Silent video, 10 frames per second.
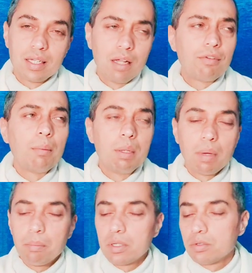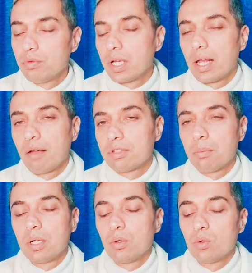In our family members, we can have
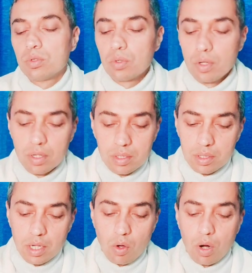somebody who's sick,